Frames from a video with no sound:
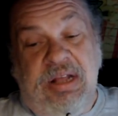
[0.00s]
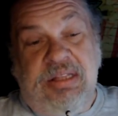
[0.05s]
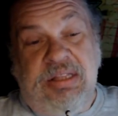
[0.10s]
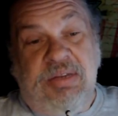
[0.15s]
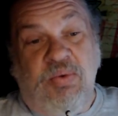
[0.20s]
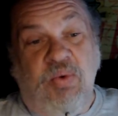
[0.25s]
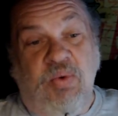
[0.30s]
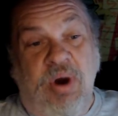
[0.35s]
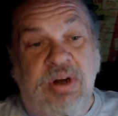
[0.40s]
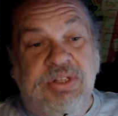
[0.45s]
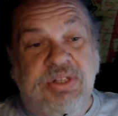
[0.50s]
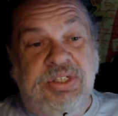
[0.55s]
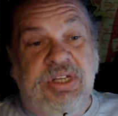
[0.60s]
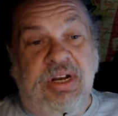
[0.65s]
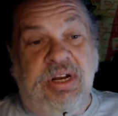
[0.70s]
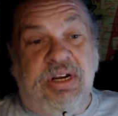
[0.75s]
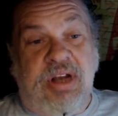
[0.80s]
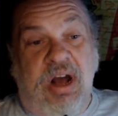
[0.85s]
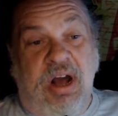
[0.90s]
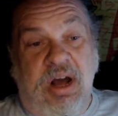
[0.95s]
worst the
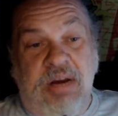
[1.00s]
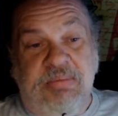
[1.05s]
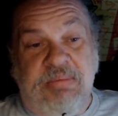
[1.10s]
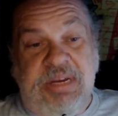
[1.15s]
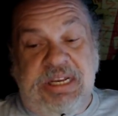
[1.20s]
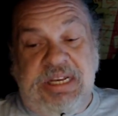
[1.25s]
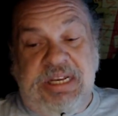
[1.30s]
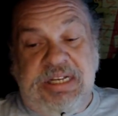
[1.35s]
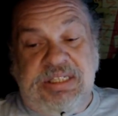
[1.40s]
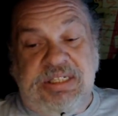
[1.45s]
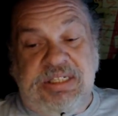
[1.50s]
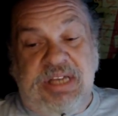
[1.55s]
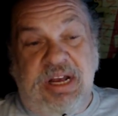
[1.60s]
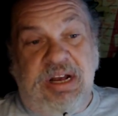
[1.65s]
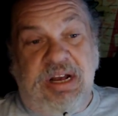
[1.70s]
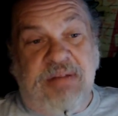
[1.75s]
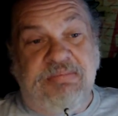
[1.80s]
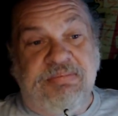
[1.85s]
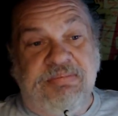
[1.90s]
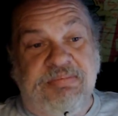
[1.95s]
economy gets
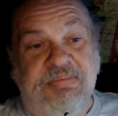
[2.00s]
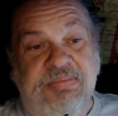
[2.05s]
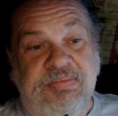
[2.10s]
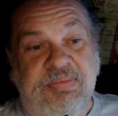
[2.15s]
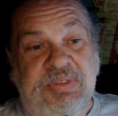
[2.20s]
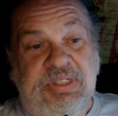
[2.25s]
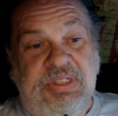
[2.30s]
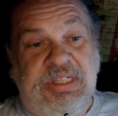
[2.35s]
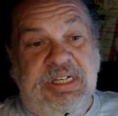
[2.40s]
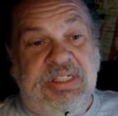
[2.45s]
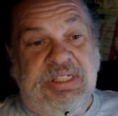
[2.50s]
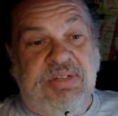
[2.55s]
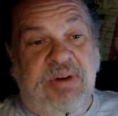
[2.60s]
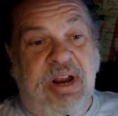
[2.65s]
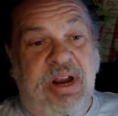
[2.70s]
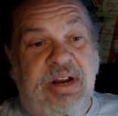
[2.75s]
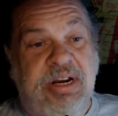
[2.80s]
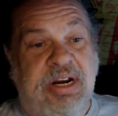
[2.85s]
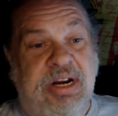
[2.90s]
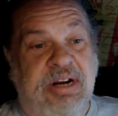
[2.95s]

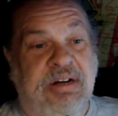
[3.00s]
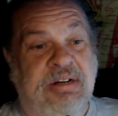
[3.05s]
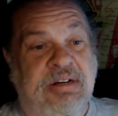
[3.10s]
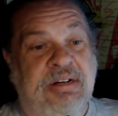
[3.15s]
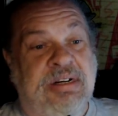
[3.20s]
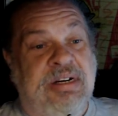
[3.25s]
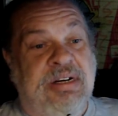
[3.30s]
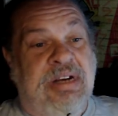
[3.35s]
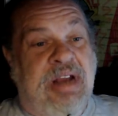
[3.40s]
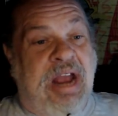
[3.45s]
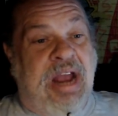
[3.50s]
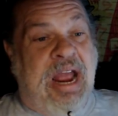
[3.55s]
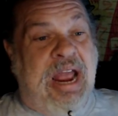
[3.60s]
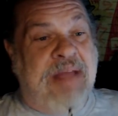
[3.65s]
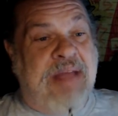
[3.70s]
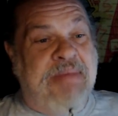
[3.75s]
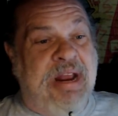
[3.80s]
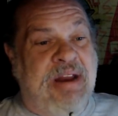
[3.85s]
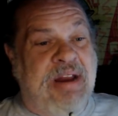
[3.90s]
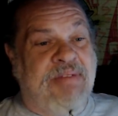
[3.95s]
around here.
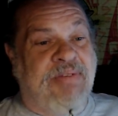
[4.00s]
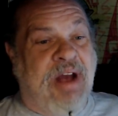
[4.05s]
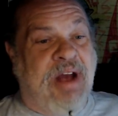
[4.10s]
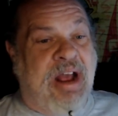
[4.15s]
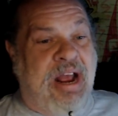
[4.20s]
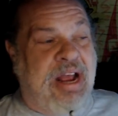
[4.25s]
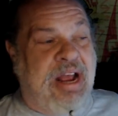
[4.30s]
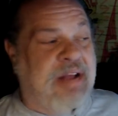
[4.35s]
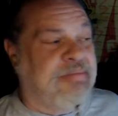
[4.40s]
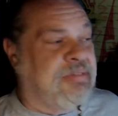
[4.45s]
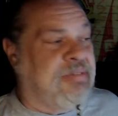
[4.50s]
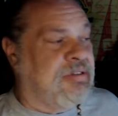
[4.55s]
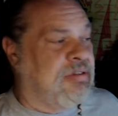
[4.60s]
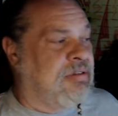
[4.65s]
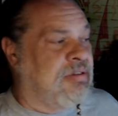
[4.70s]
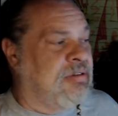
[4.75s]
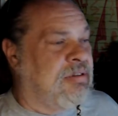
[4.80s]
Hey, Manny Vibes.